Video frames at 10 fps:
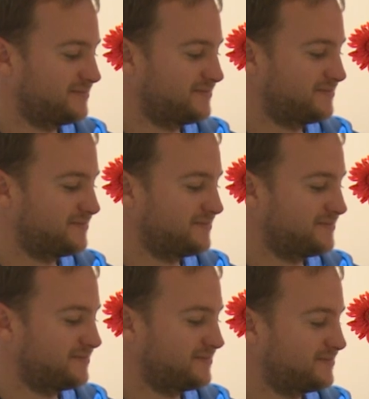
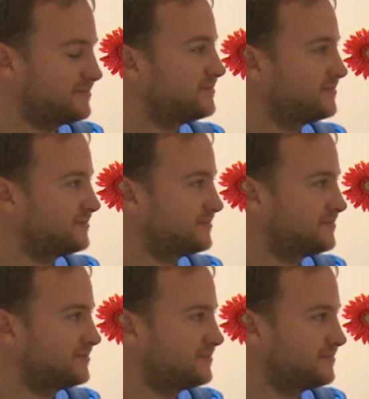
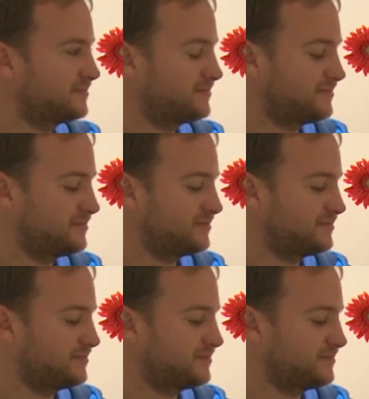
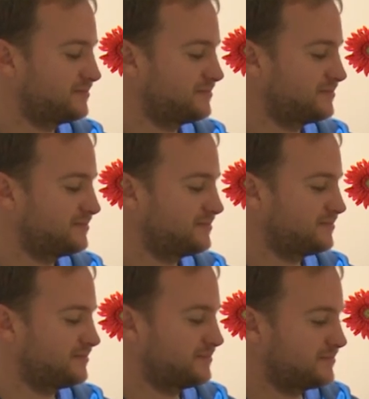
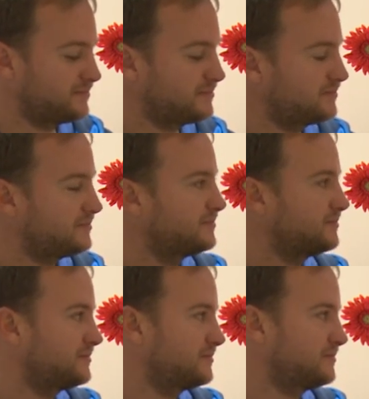
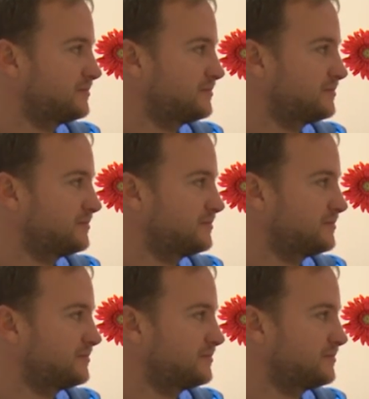This person isn't speaking.